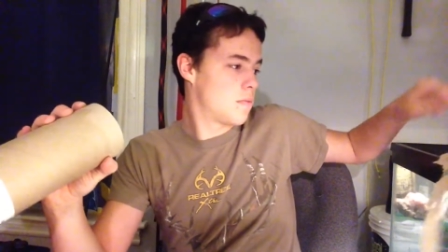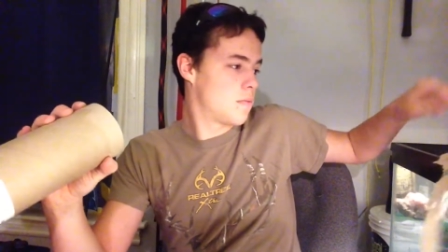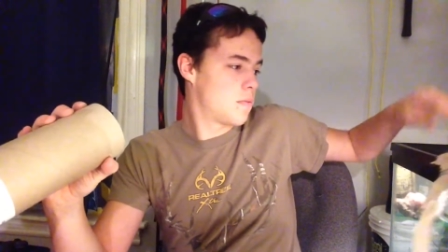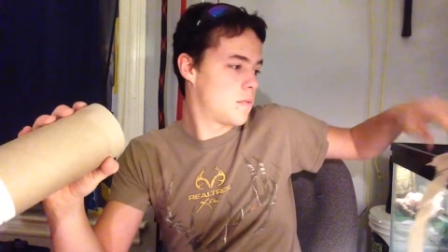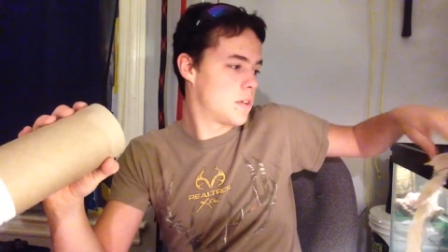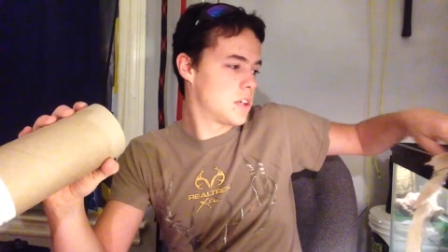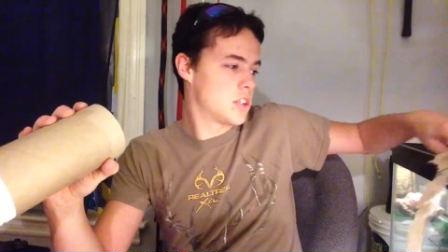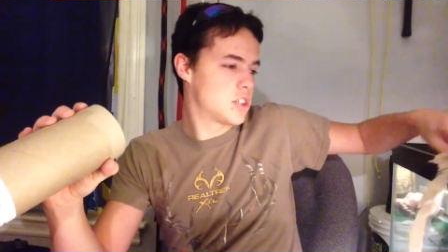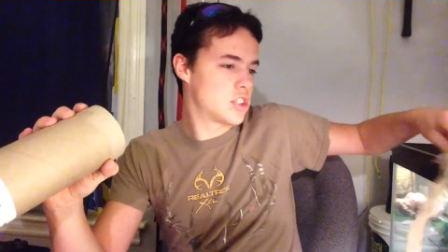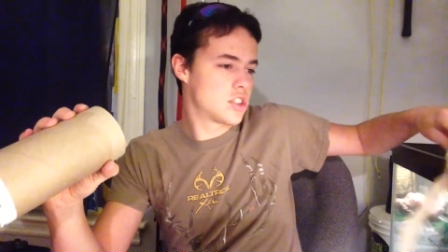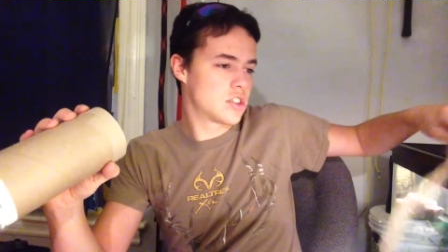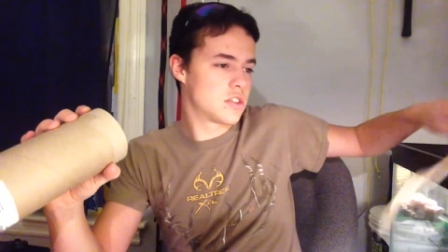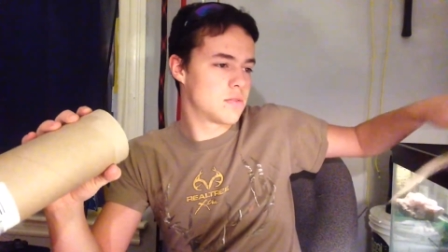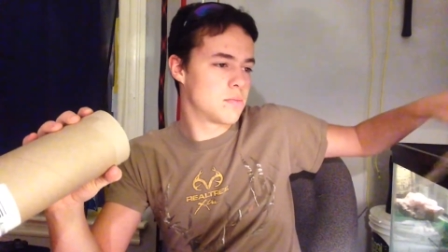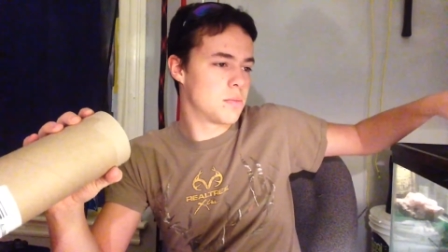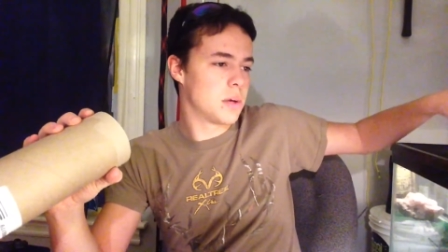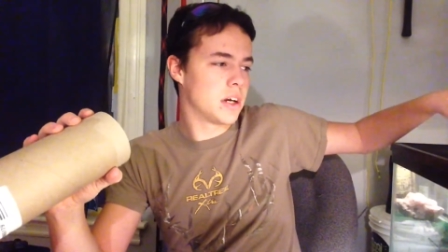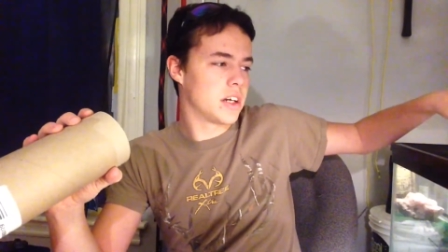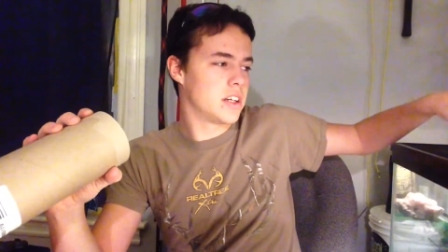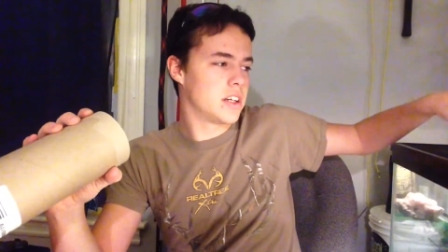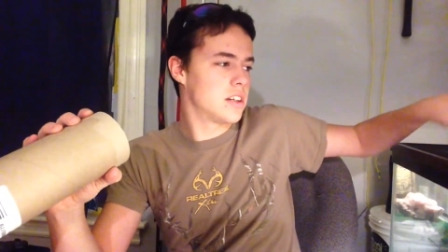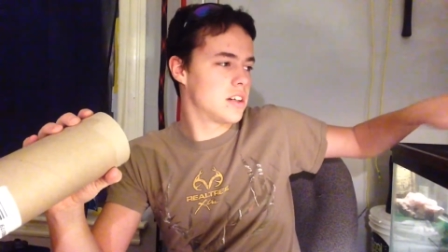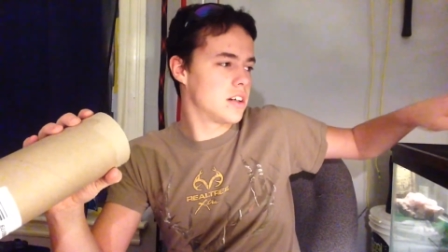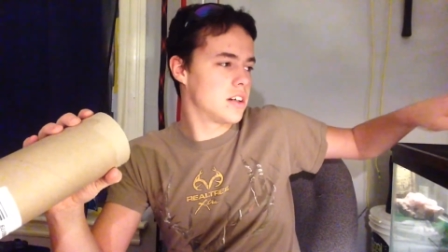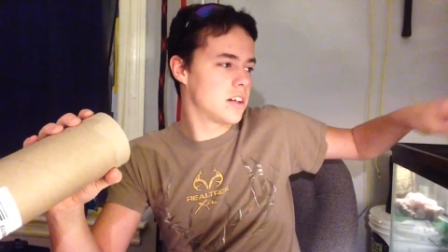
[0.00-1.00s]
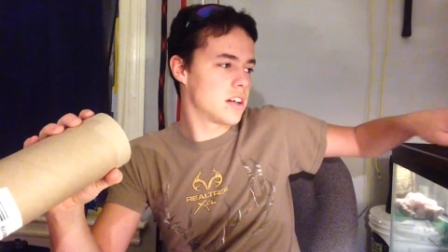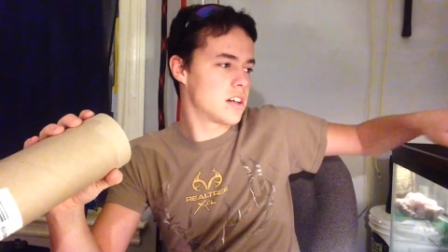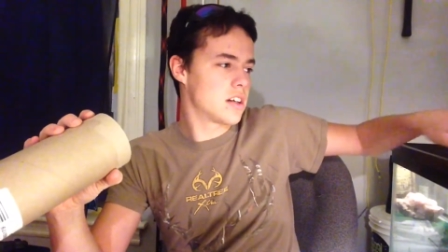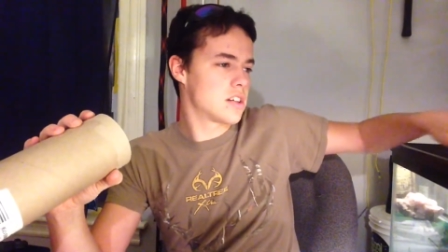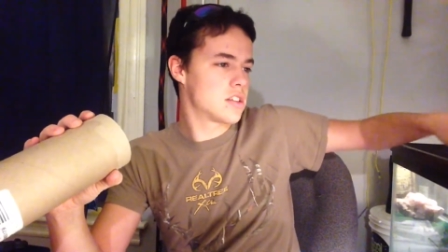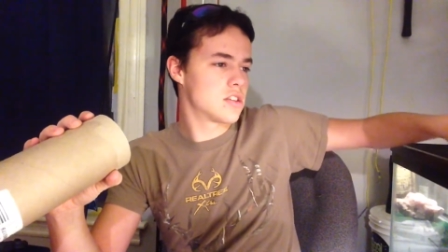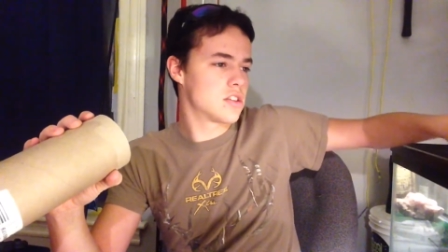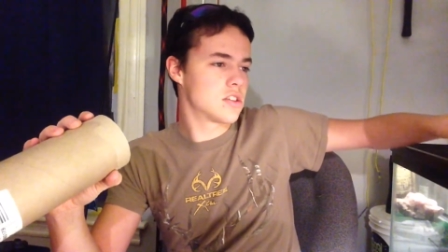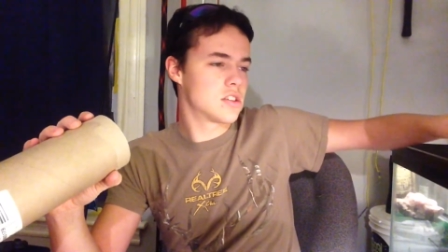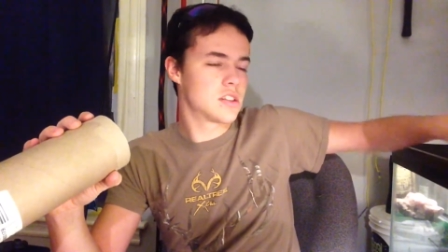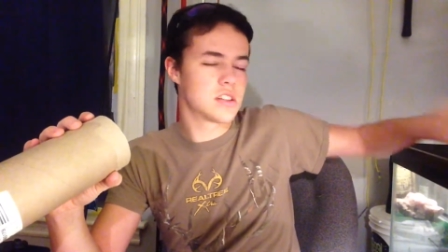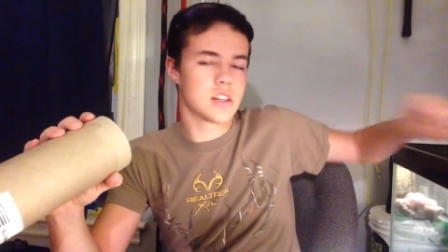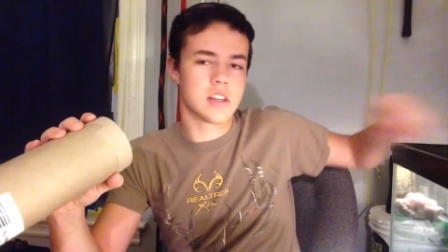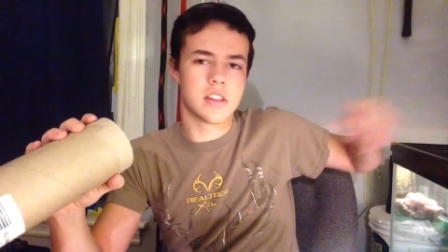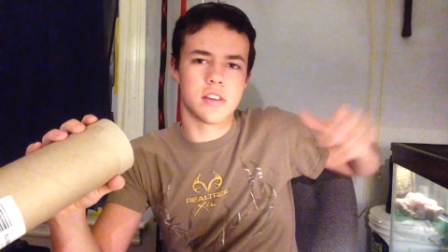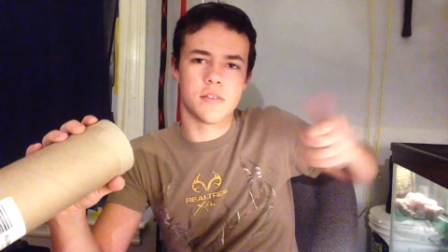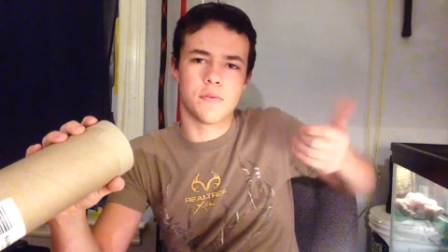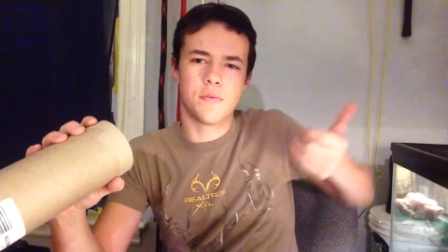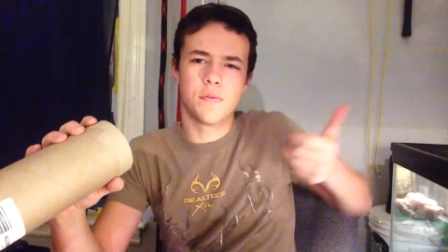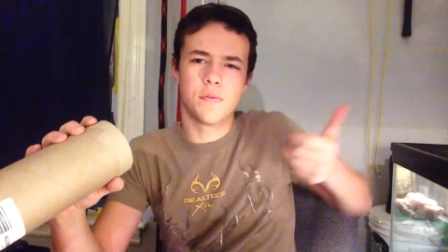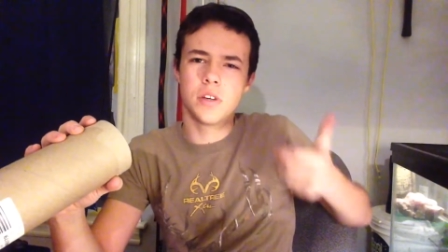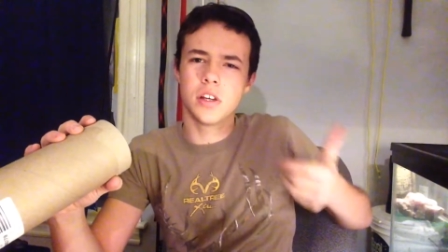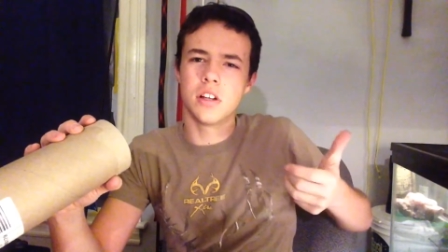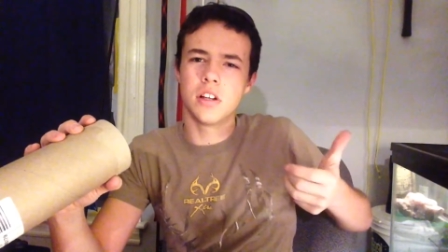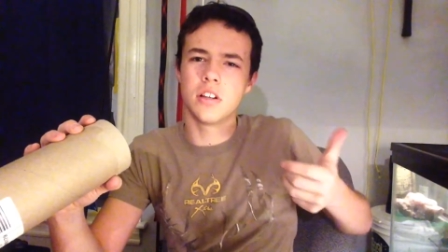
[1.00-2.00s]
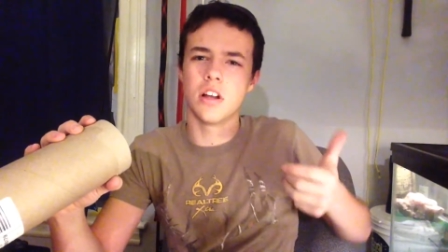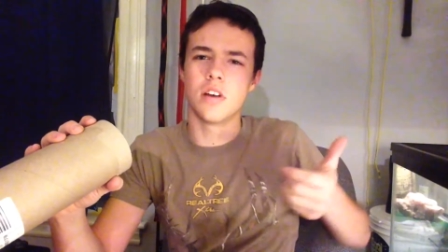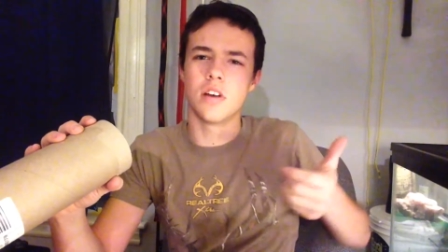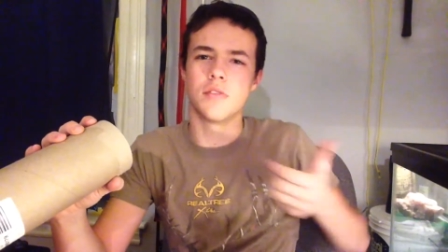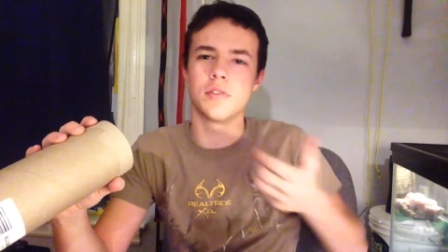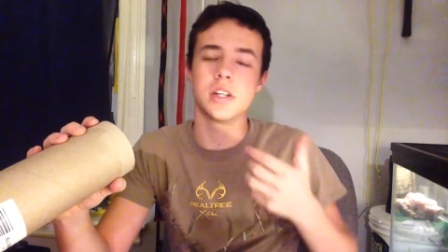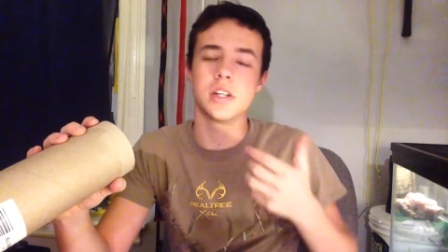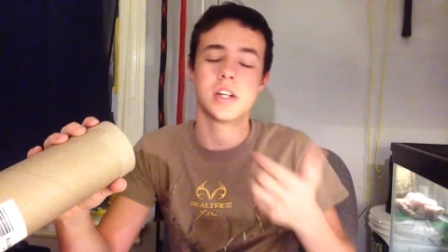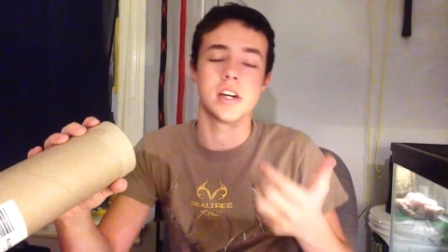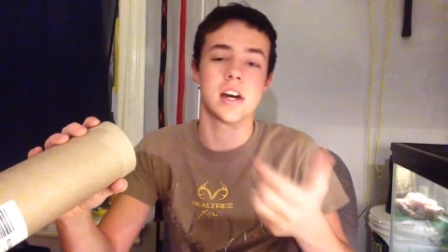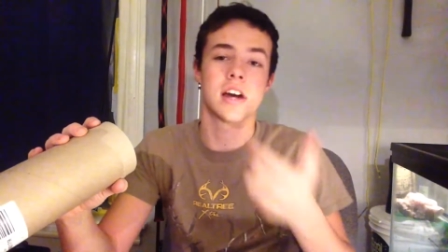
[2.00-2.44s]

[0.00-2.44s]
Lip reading: fish bite, I guess you could say, the feel of it.